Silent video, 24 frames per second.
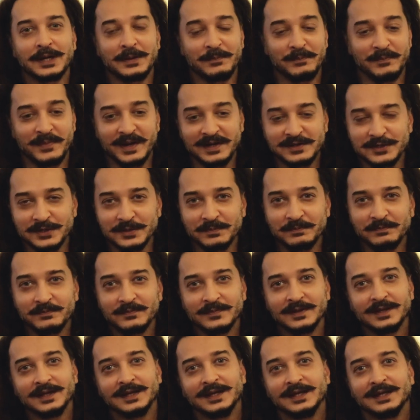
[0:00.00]
I met him,
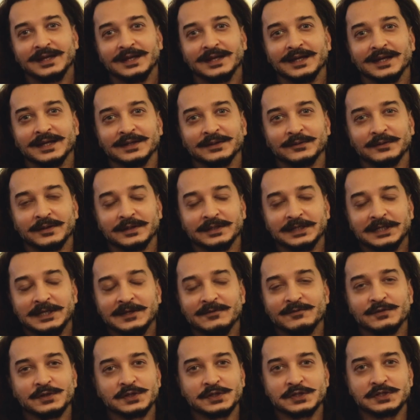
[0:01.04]
and
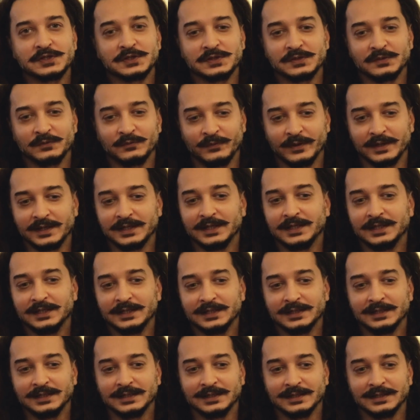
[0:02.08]
he was
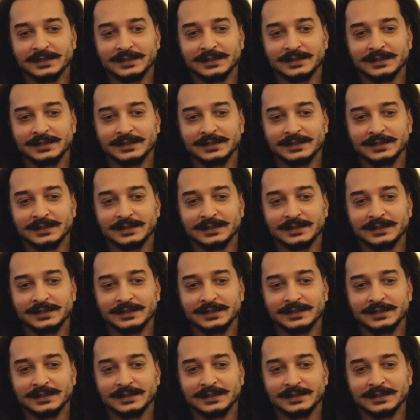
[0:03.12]
very,